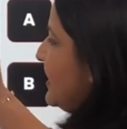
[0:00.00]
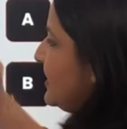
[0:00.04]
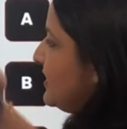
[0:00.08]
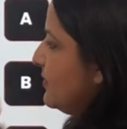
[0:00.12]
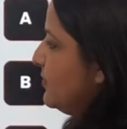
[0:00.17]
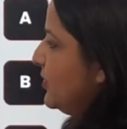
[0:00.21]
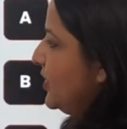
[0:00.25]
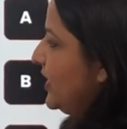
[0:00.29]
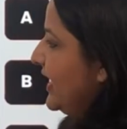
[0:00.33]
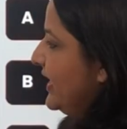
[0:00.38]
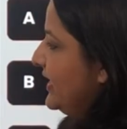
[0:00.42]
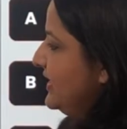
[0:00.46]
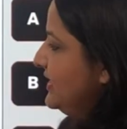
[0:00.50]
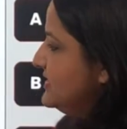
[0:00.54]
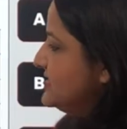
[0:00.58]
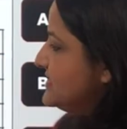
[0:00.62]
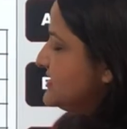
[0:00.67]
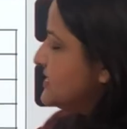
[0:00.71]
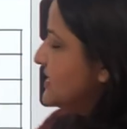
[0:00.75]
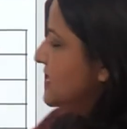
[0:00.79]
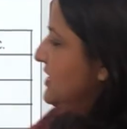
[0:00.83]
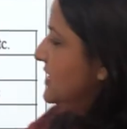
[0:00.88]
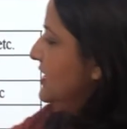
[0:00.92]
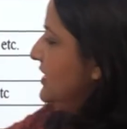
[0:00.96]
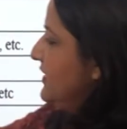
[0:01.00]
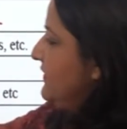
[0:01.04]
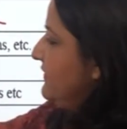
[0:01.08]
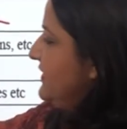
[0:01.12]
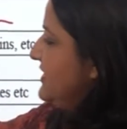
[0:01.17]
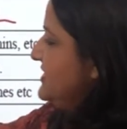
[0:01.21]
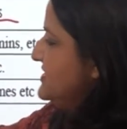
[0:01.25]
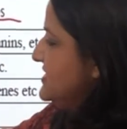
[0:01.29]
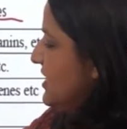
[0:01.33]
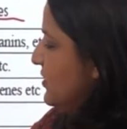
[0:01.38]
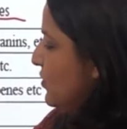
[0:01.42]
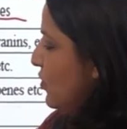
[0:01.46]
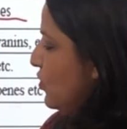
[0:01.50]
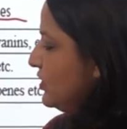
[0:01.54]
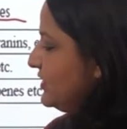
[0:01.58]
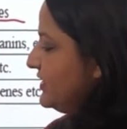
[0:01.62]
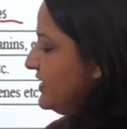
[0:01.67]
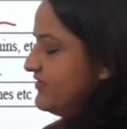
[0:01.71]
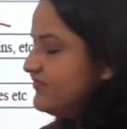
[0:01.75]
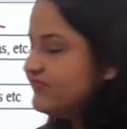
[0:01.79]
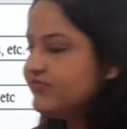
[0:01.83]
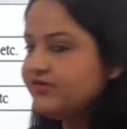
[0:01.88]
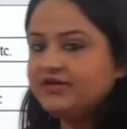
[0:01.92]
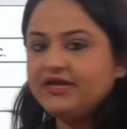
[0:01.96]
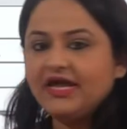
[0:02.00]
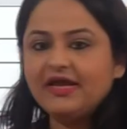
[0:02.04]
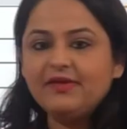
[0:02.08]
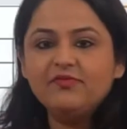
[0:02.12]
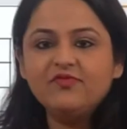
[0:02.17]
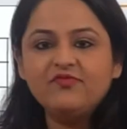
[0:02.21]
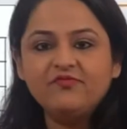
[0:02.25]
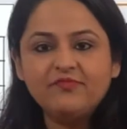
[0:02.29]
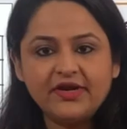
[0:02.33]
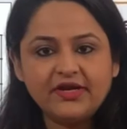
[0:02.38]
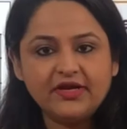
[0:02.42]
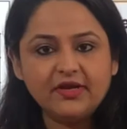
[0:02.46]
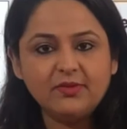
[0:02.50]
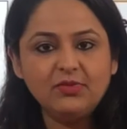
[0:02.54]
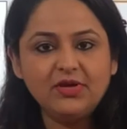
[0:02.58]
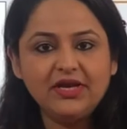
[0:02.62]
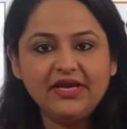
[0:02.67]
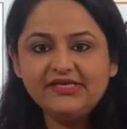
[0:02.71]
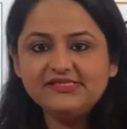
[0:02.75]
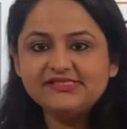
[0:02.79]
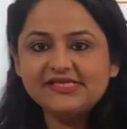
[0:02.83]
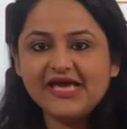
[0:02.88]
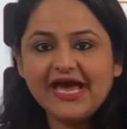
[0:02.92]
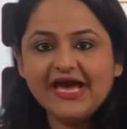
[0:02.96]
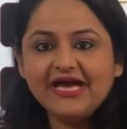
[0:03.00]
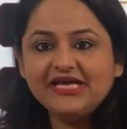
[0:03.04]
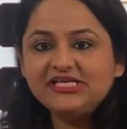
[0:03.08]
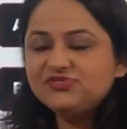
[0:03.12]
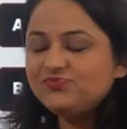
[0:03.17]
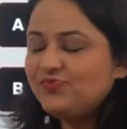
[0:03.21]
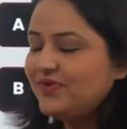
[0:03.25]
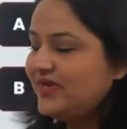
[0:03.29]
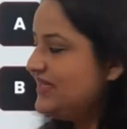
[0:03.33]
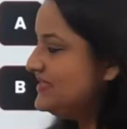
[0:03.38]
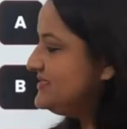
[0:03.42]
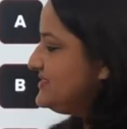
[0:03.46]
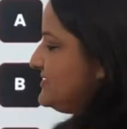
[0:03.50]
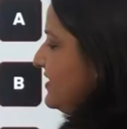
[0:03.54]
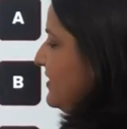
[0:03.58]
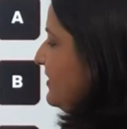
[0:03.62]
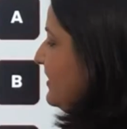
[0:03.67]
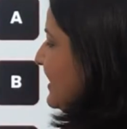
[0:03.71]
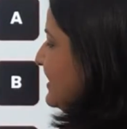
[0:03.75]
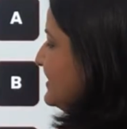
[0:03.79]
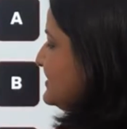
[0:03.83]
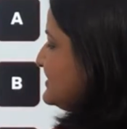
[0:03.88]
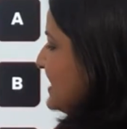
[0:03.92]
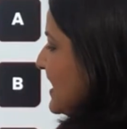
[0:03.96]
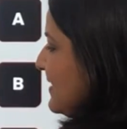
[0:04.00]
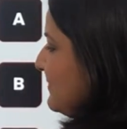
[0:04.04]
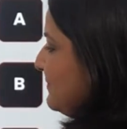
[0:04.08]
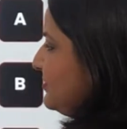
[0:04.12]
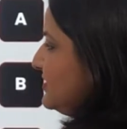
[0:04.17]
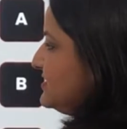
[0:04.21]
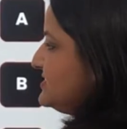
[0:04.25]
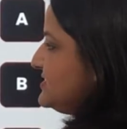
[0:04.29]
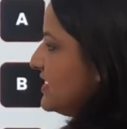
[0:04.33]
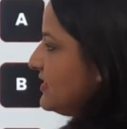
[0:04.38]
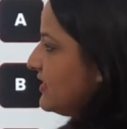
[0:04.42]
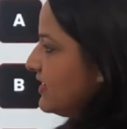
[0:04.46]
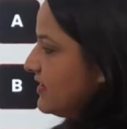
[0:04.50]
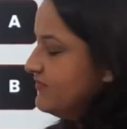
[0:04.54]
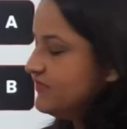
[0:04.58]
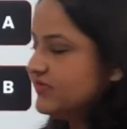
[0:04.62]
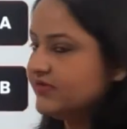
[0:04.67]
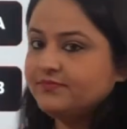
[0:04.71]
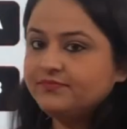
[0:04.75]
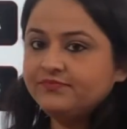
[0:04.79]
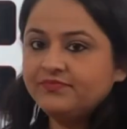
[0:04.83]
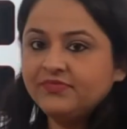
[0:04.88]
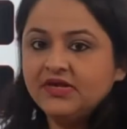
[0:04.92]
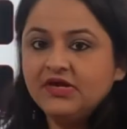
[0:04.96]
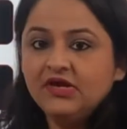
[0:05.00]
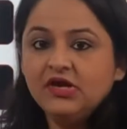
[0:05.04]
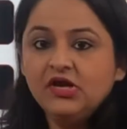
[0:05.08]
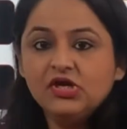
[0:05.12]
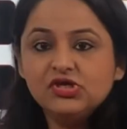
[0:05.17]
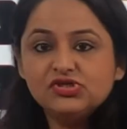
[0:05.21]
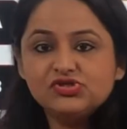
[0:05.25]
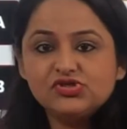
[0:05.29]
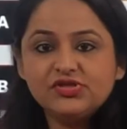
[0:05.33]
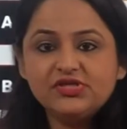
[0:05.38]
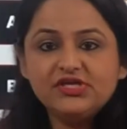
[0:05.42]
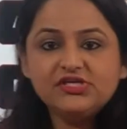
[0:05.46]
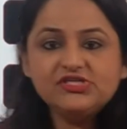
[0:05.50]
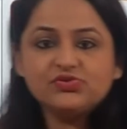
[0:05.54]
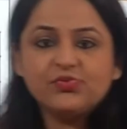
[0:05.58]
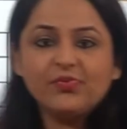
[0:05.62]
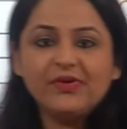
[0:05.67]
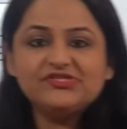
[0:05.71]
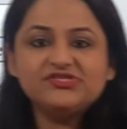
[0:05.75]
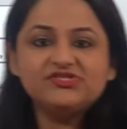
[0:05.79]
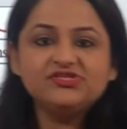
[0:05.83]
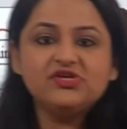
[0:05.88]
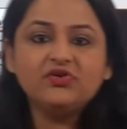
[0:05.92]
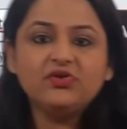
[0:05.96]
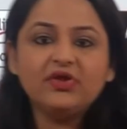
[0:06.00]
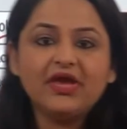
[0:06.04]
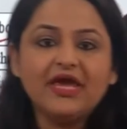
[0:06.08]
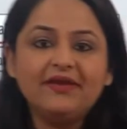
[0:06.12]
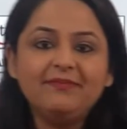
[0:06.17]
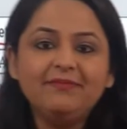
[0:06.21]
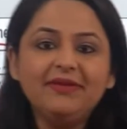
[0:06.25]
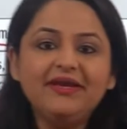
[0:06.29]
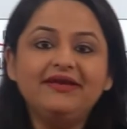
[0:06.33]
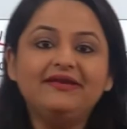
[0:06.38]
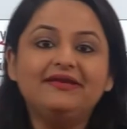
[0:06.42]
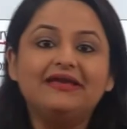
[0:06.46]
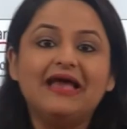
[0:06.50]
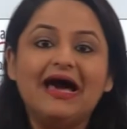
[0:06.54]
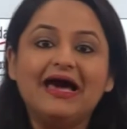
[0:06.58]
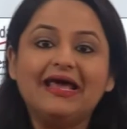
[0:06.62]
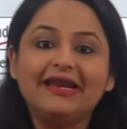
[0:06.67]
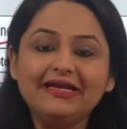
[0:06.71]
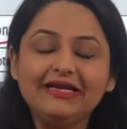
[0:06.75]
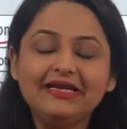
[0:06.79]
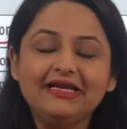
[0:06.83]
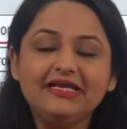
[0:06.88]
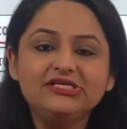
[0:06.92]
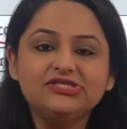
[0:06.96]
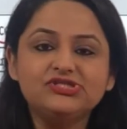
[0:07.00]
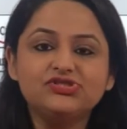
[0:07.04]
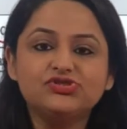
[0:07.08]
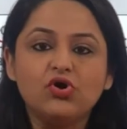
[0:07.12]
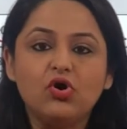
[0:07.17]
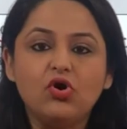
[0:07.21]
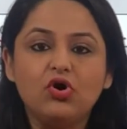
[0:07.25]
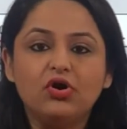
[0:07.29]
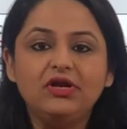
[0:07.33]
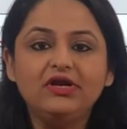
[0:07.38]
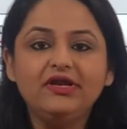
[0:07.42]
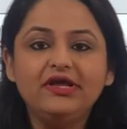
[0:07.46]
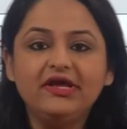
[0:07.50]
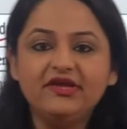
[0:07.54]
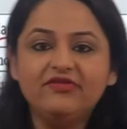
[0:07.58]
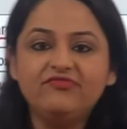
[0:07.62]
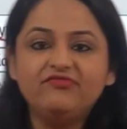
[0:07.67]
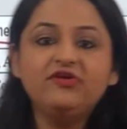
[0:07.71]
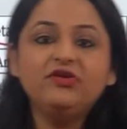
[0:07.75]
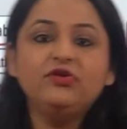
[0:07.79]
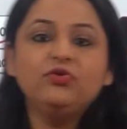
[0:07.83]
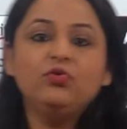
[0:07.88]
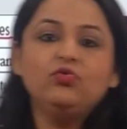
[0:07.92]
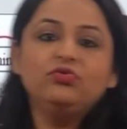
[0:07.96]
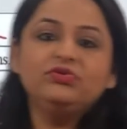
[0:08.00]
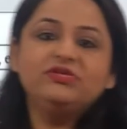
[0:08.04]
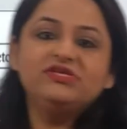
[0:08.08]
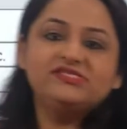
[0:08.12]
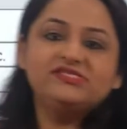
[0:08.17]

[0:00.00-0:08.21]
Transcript: metabolites. These are all the different type of metabolites as well as their examples are given. So this question can be directly solved if we know